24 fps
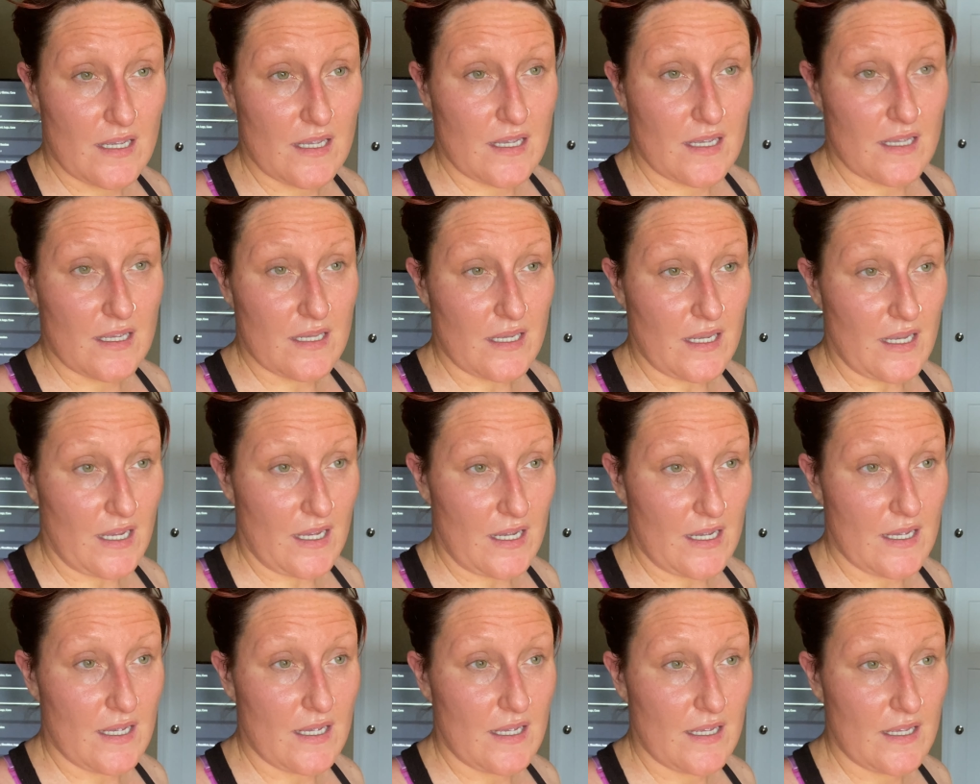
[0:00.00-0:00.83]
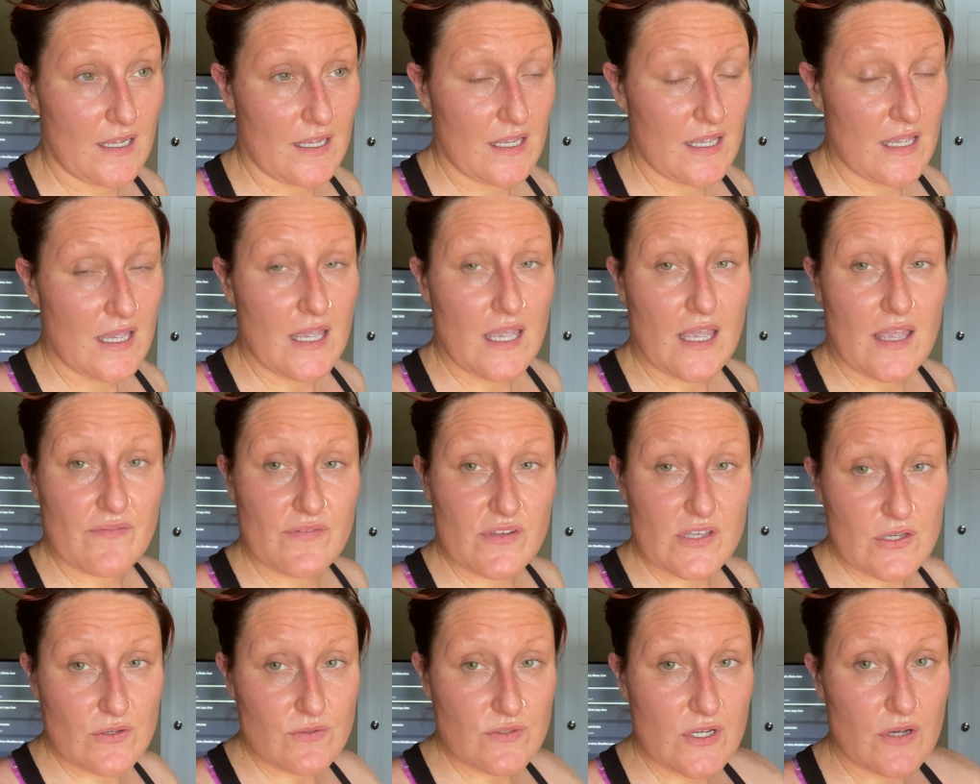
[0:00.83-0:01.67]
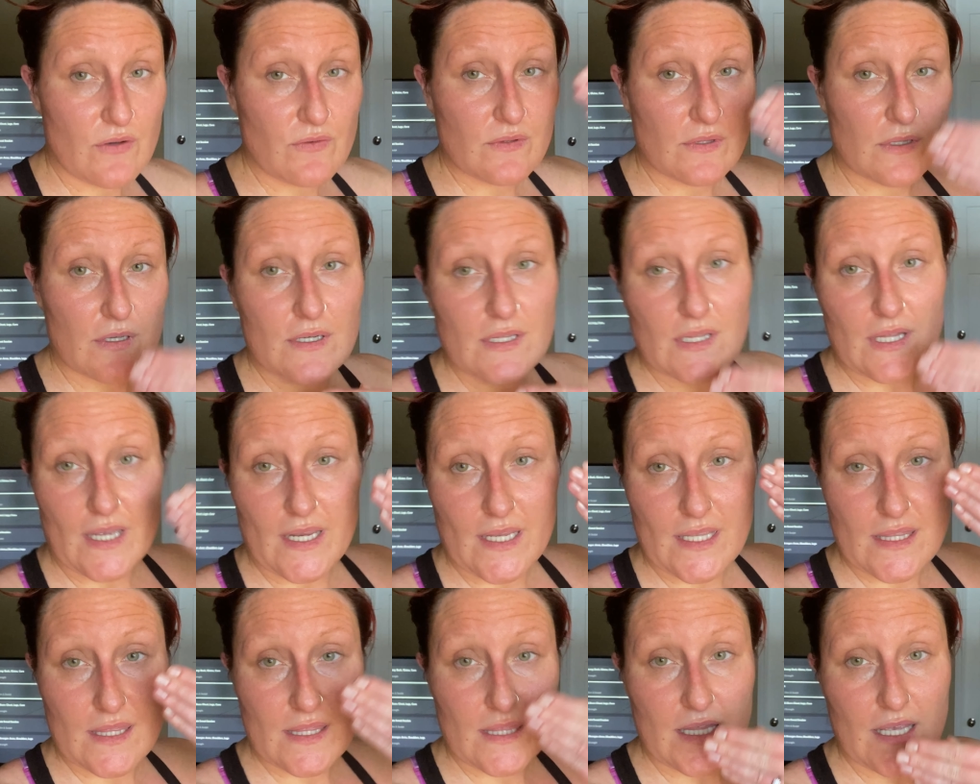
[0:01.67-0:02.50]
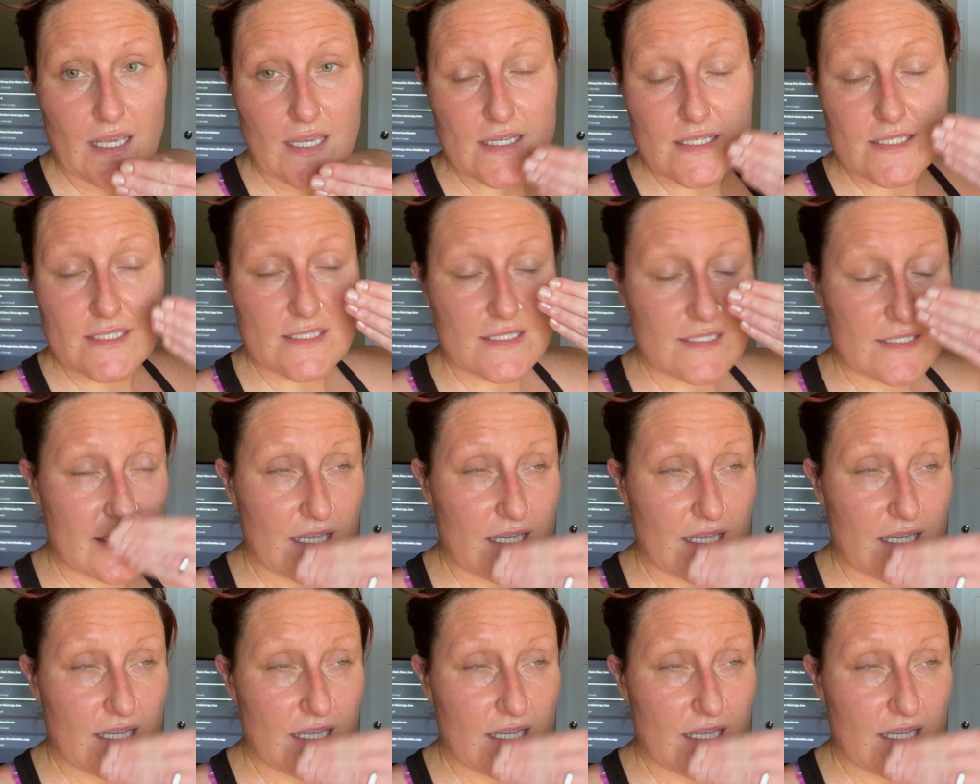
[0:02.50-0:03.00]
Yeah. If you don't look like this,